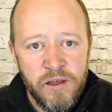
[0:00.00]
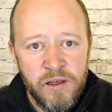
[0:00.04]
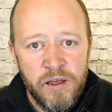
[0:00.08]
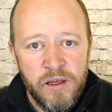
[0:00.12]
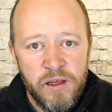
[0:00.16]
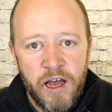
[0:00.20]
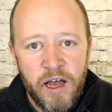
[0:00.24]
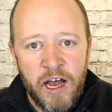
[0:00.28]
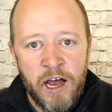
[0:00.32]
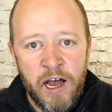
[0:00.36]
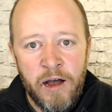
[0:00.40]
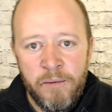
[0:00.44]

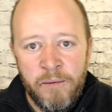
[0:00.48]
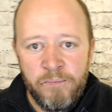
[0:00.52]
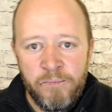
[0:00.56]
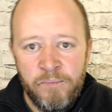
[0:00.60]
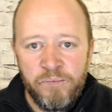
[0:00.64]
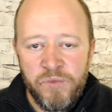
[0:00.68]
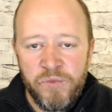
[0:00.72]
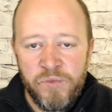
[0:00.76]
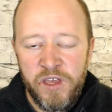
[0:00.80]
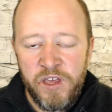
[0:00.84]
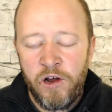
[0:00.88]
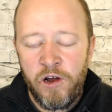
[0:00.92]

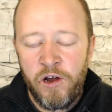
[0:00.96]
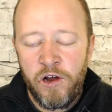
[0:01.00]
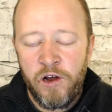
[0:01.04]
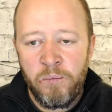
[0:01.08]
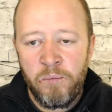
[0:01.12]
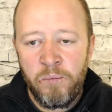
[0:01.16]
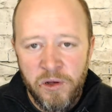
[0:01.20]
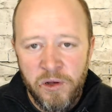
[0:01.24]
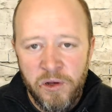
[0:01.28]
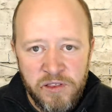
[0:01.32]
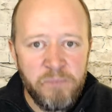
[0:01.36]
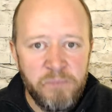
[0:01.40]
You know,
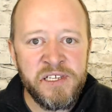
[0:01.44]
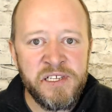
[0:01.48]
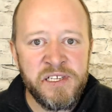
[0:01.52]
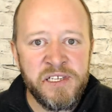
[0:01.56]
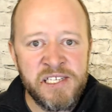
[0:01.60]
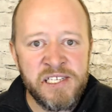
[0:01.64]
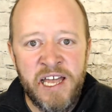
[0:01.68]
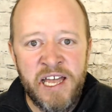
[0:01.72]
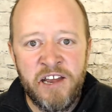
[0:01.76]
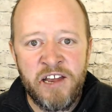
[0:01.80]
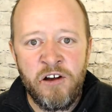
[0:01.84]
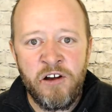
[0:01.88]
put the
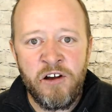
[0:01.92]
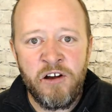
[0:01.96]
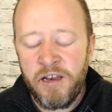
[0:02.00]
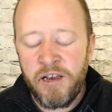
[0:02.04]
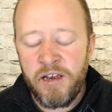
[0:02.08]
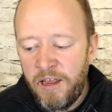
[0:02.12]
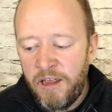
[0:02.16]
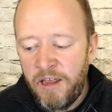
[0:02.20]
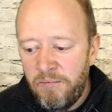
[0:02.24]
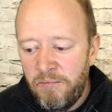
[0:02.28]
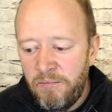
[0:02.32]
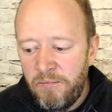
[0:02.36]
business hat on
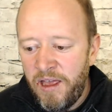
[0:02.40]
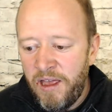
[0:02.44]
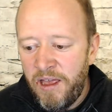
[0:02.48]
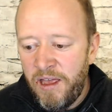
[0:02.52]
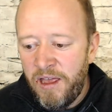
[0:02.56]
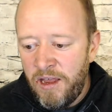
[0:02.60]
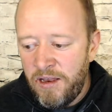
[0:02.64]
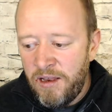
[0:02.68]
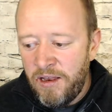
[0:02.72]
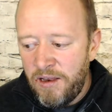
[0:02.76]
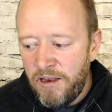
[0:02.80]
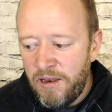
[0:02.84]

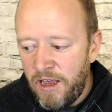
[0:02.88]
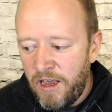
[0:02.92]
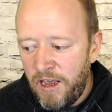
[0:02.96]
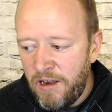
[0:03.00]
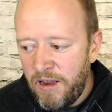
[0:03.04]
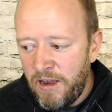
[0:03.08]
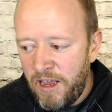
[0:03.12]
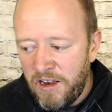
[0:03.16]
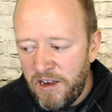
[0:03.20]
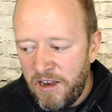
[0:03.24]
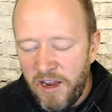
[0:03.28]
and